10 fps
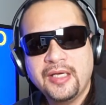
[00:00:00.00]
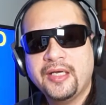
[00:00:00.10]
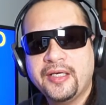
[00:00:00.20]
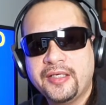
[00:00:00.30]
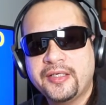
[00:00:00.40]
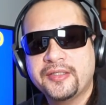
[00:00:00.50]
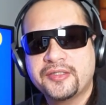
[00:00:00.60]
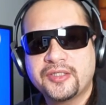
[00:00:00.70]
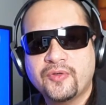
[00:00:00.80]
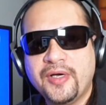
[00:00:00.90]

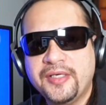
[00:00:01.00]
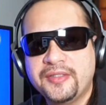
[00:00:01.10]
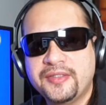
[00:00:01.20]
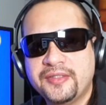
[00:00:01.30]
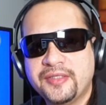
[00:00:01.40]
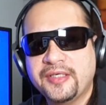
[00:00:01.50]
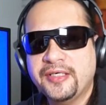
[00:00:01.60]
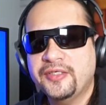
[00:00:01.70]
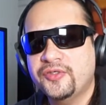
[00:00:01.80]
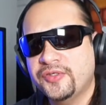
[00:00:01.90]
is quite
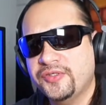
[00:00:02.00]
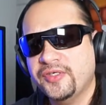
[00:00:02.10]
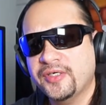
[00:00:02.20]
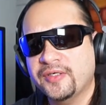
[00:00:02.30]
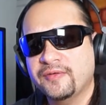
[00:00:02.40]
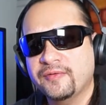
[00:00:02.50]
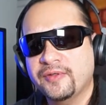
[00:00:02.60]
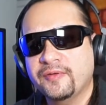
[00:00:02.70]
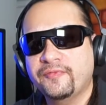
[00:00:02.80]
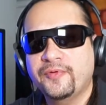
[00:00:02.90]
interesting
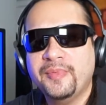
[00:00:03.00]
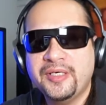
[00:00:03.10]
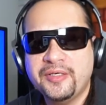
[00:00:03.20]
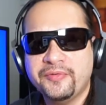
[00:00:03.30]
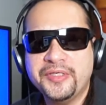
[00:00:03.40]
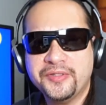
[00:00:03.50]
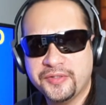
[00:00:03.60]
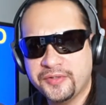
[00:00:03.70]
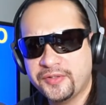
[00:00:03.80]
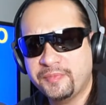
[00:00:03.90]
for many
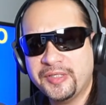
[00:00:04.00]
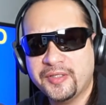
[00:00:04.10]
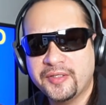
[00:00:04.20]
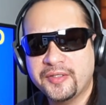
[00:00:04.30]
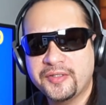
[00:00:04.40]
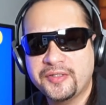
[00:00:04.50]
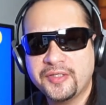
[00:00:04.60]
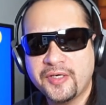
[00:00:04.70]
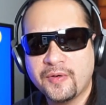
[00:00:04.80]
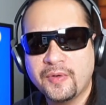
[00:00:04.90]
reasons because,
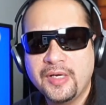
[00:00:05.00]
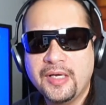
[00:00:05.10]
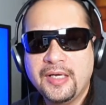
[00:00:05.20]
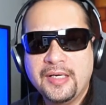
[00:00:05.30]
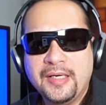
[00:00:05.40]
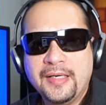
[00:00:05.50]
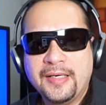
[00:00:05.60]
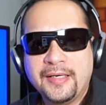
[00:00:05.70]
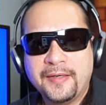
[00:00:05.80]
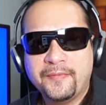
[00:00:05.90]
we
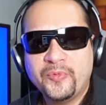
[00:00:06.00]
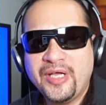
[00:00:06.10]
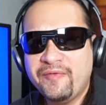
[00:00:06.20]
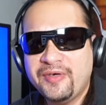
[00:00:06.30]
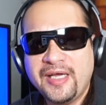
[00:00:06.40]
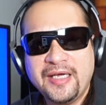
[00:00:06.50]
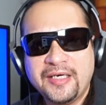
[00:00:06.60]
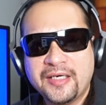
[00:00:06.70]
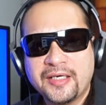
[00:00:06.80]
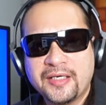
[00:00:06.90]
haven't had
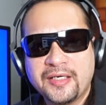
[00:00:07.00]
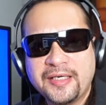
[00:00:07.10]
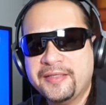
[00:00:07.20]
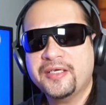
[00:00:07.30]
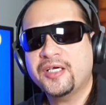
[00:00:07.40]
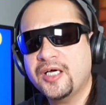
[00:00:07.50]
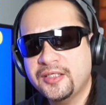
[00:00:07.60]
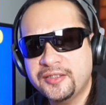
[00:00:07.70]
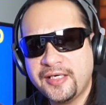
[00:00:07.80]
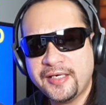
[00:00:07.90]
an alien
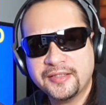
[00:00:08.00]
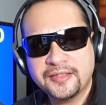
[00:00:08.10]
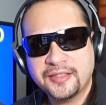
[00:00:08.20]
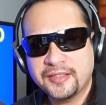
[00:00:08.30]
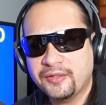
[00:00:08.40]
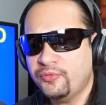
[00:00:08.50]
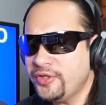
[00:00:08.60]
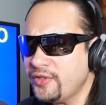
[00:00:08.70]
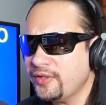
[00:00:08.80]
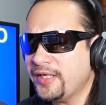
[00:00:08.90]
contact, a
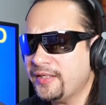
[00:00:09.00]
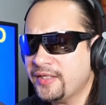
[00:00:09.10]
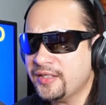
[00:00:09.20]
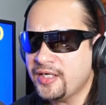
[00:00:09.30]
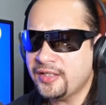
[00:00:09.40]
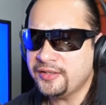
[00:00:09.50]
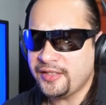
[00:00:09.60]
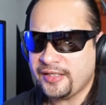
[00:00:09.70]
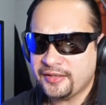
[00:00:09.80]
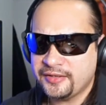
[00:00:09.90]
real alien
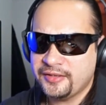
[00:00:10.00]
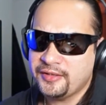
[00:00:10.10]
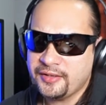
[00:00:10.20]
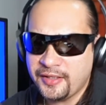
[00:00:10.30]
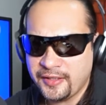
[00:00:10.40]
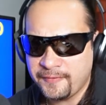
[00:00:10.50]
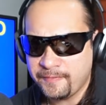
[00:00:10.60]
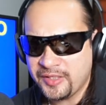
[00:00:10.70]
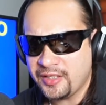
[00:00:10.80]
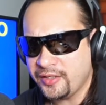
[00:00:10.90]
contact
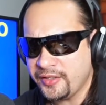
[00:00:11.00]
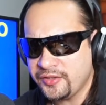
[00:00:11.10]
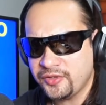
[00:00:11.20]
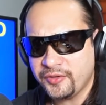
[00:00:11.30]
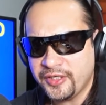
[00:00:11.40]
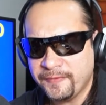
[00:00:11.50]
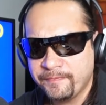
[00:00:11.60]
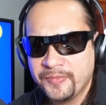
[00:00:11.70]
in our history.